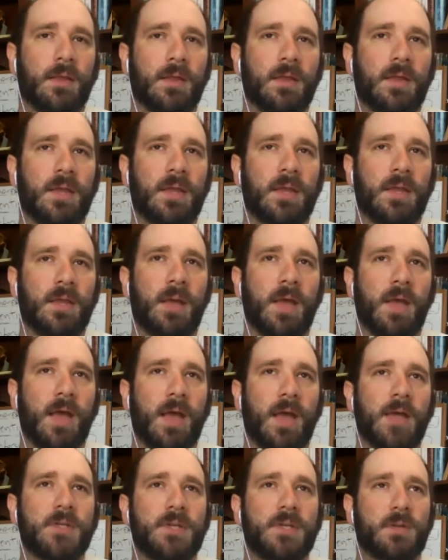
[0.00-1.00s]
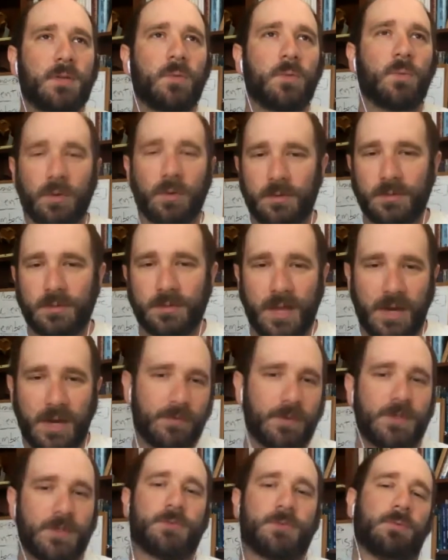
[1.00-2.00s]
in my ideal world,
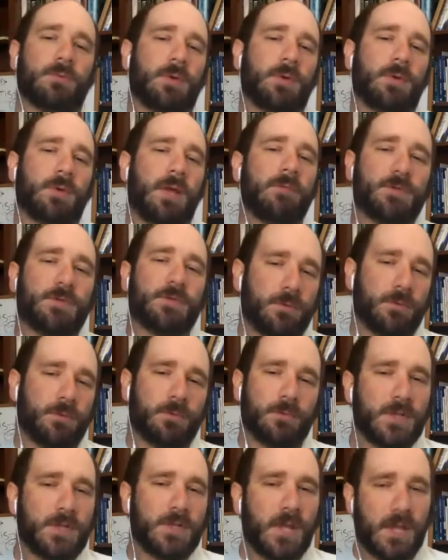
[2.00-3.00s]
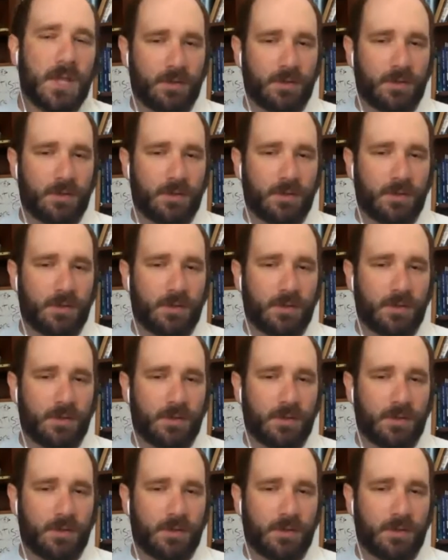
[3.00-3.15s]
every every student would take